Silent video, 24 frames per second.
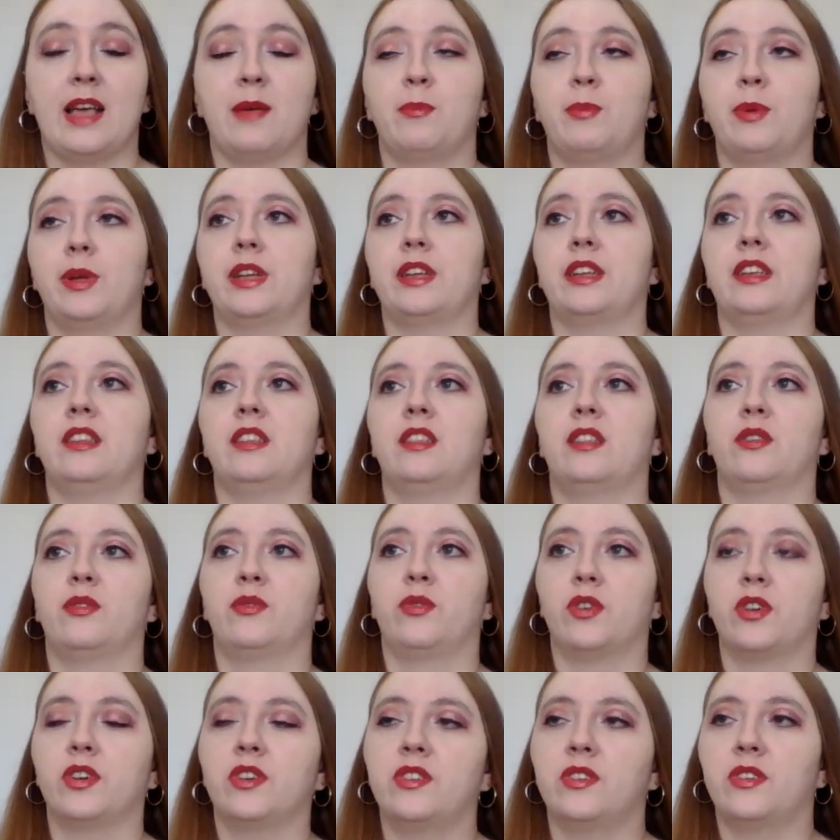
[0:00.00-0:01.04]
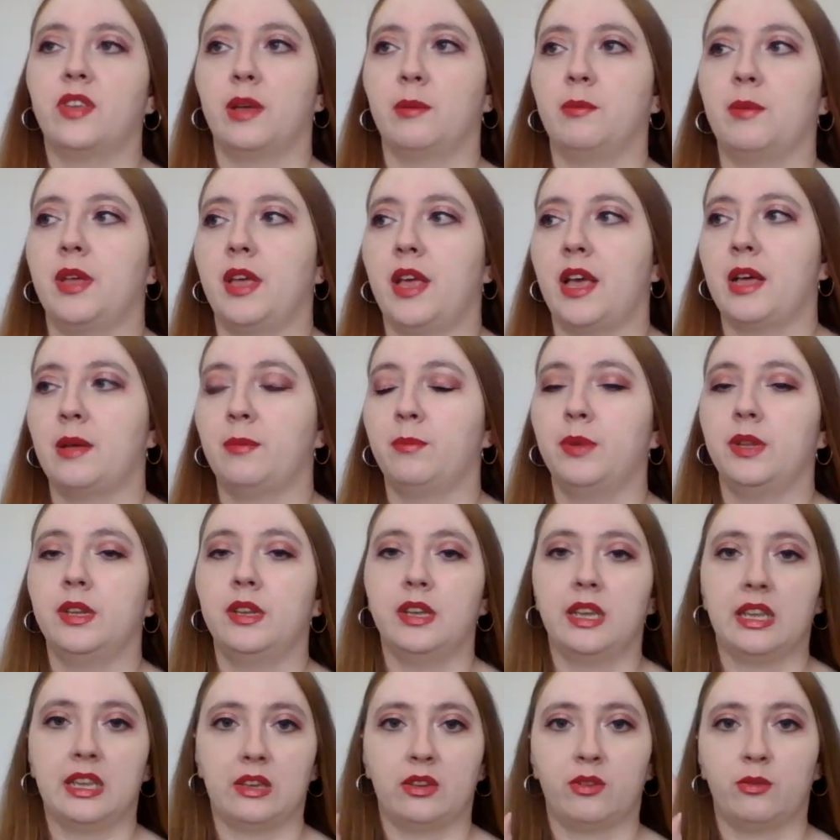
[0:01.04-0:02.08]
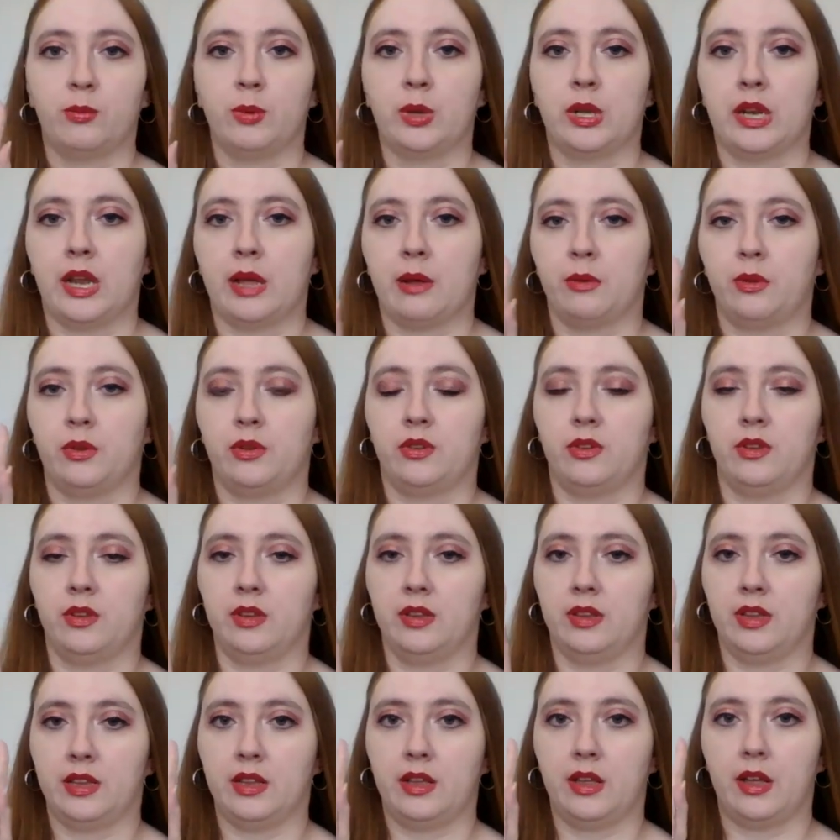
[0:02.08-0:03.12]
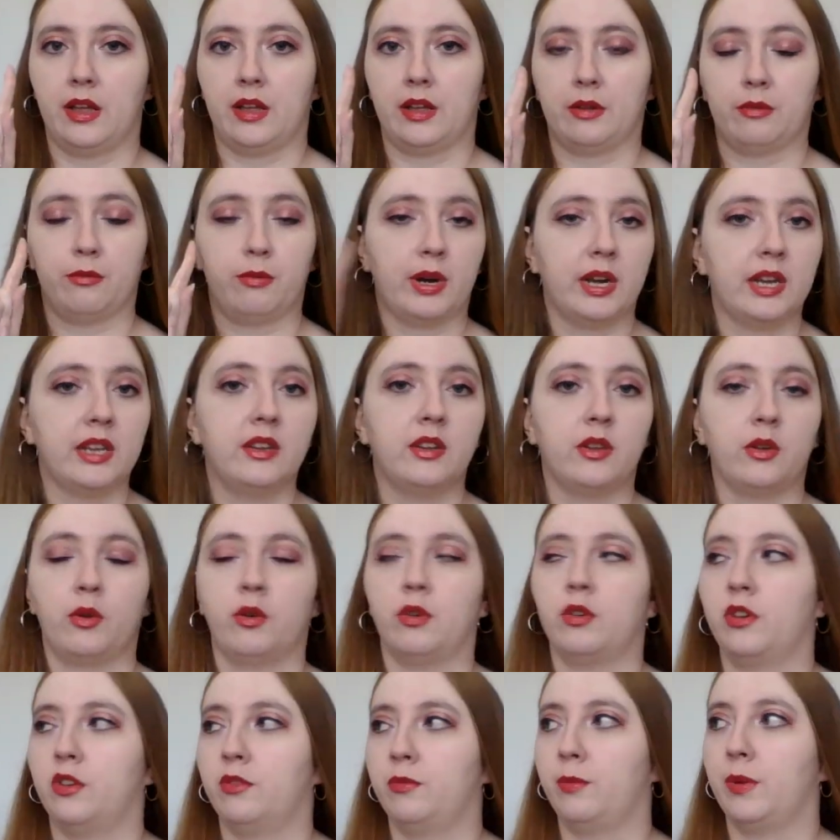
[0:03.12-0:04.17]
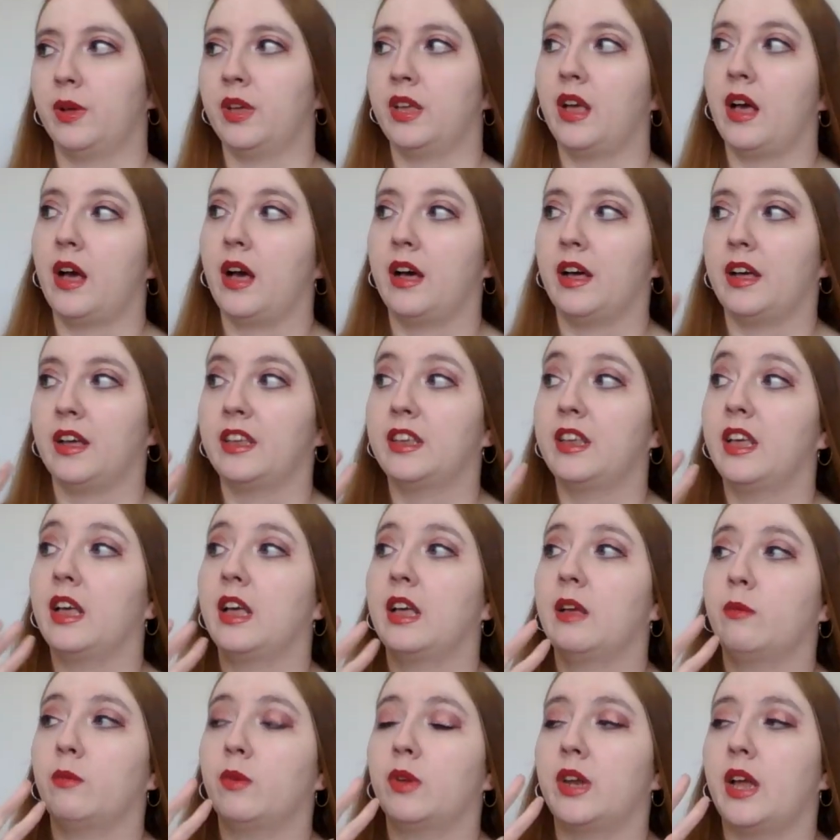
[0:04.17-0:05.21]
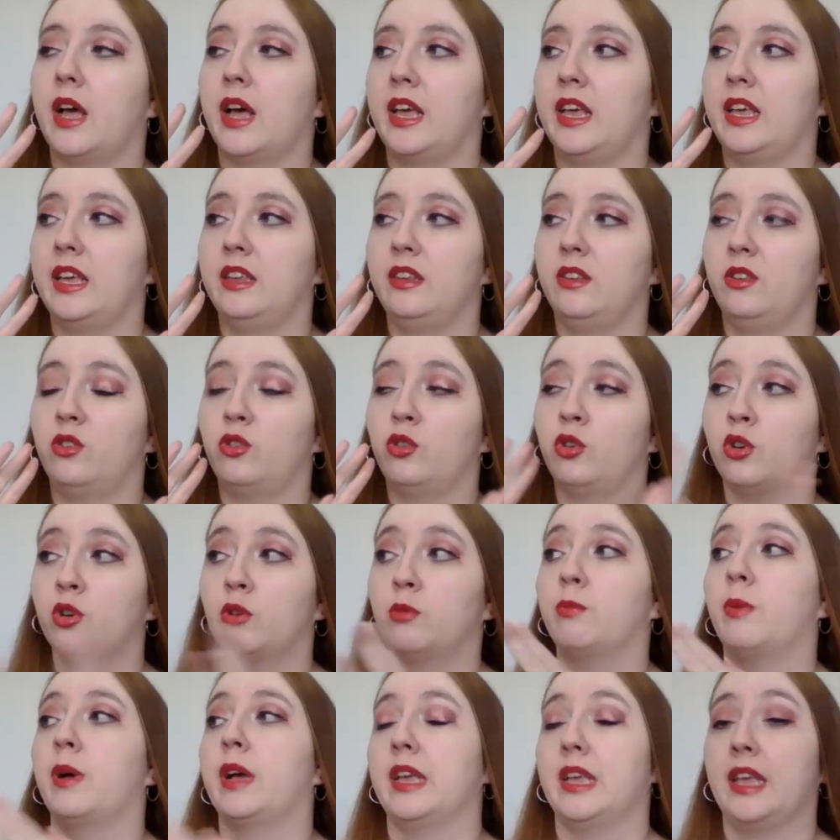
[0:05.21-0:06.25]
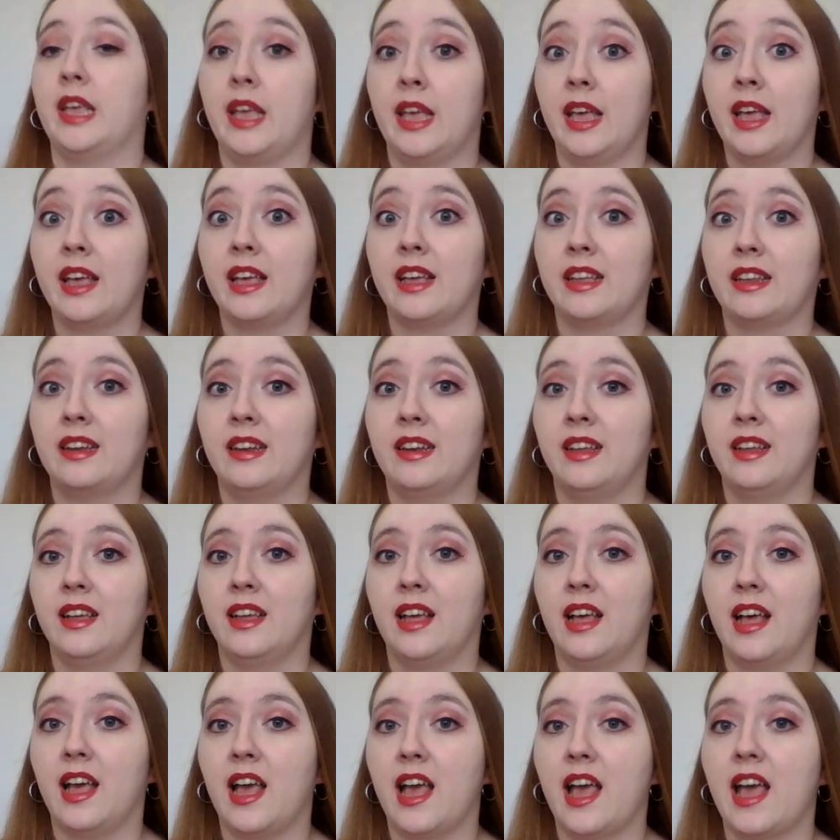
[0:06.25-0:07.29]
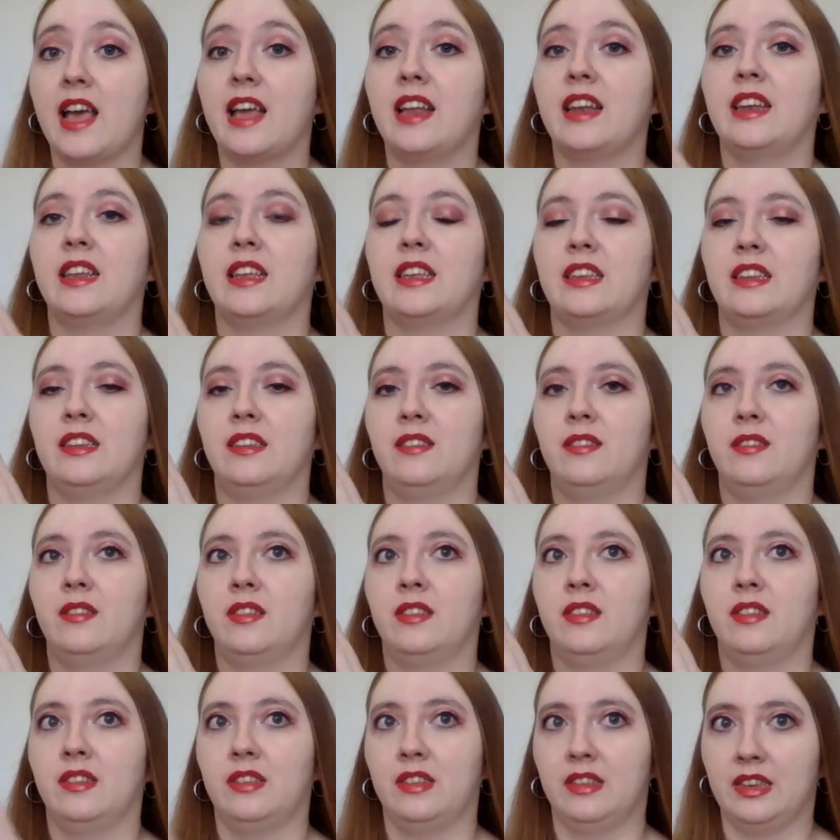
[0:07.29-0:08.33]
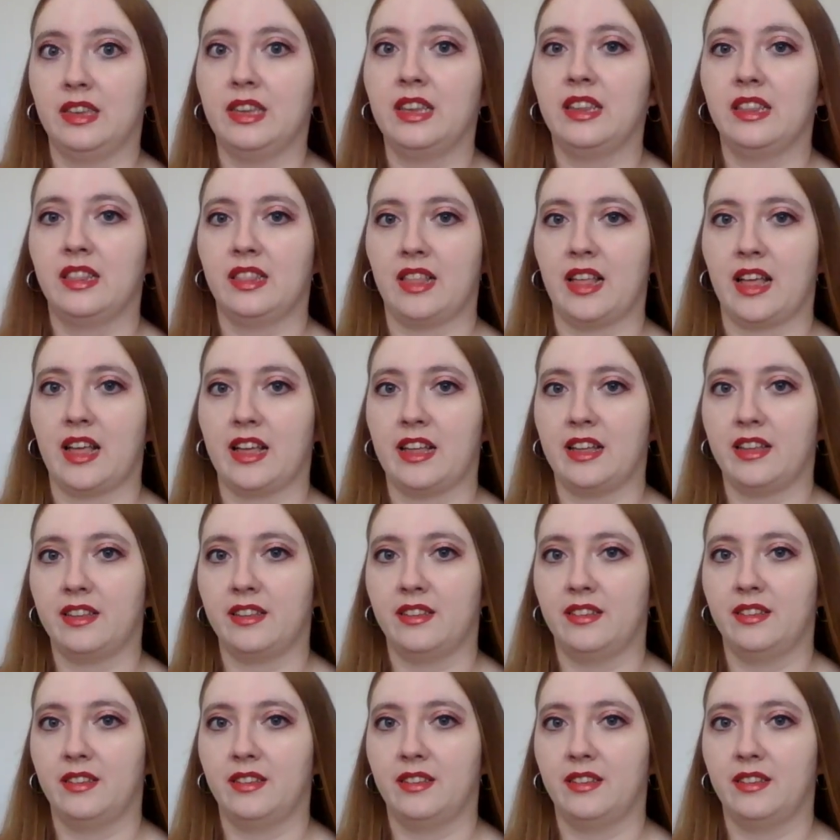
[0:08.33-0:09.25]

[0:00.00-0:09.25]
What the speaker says: But the first time it happened is when I was right in the corner of my eye, and when I turned my head, and it did that